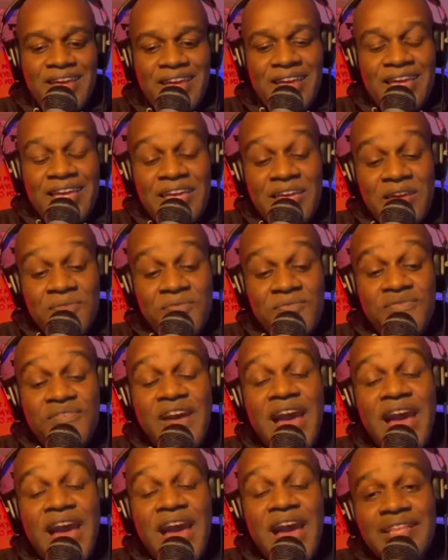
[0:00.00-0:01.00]
if
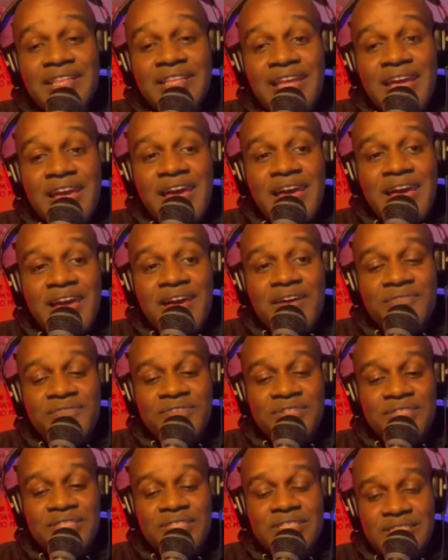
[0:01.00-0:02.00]
I
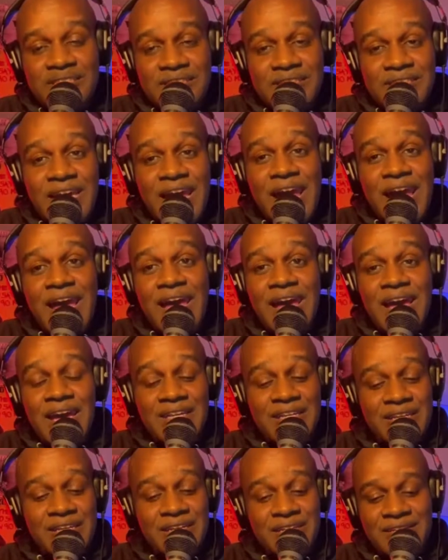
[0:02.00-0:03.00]
never
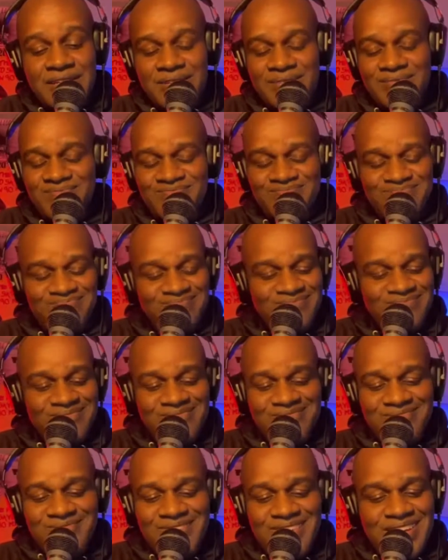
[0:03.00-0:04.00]
decided?
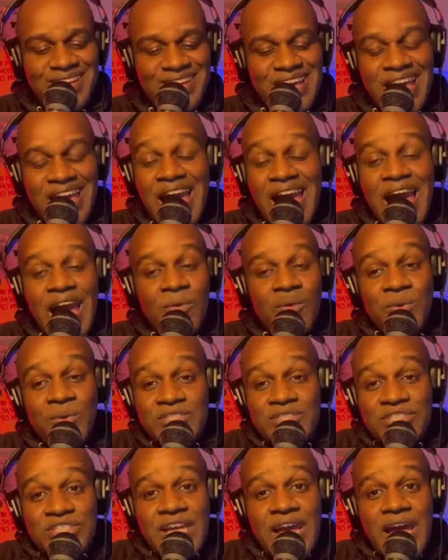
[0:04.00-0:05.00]
I
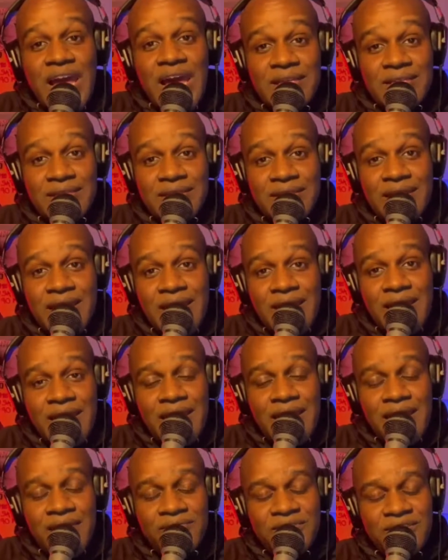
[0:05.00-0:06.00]
wish I
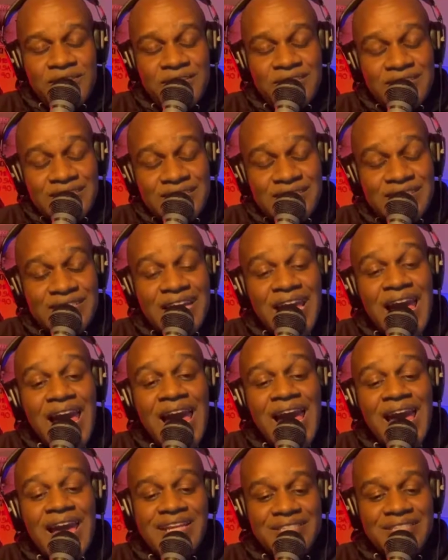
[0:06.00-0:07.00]
never
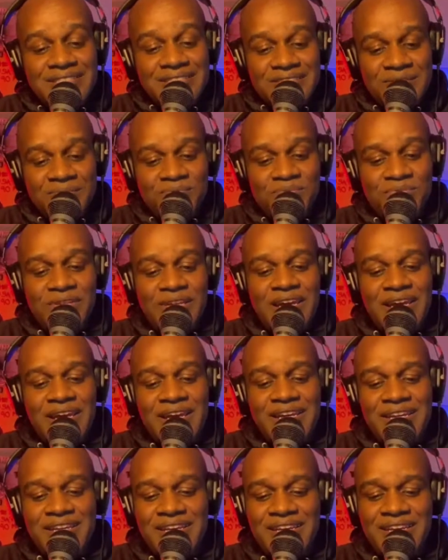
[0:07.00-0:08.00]
decided to
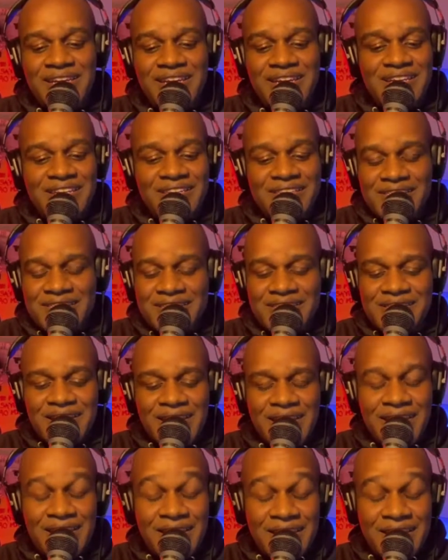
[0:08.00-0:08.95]
play it safe.